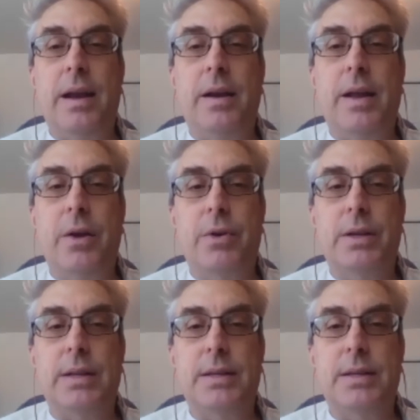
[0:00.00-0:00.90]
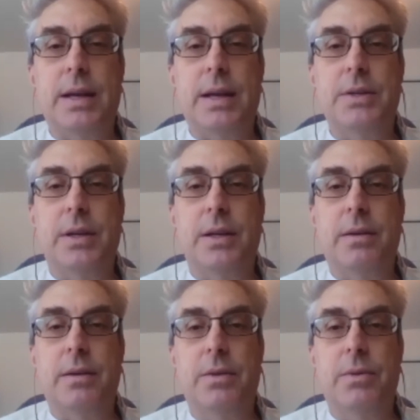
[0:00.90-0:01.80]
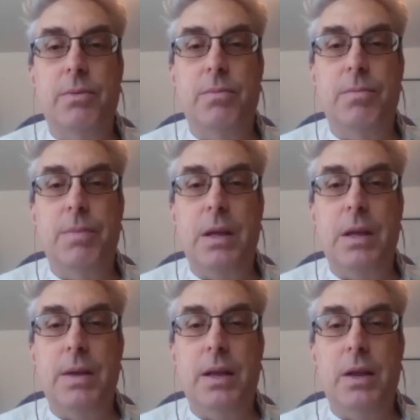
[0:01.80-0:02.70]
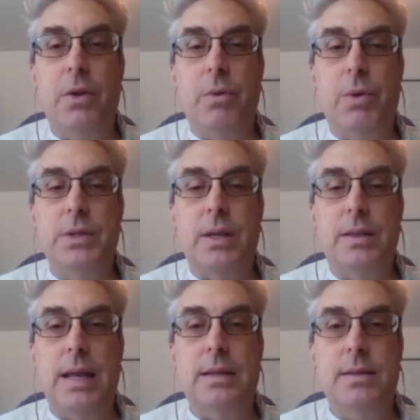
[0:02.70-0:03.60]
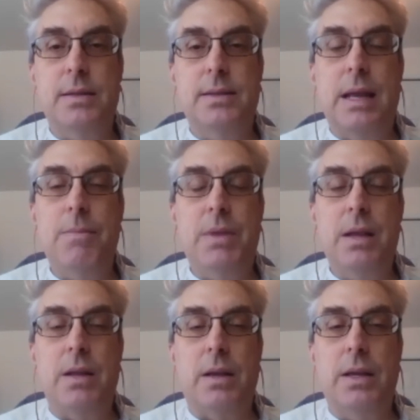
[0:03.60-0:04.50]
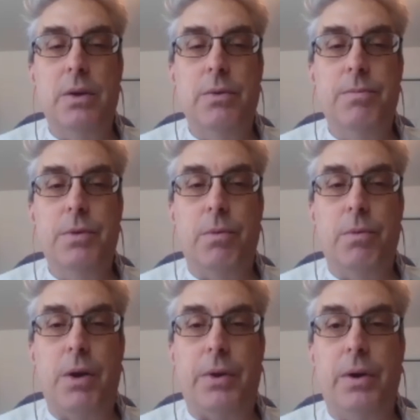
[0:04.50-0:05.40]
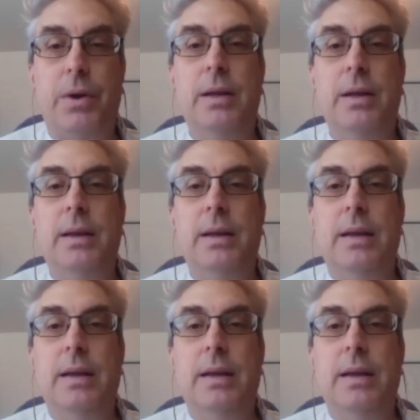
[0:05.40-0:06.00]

I had an aortic dissection. In, in other words, the thing, same thing that killed your mother.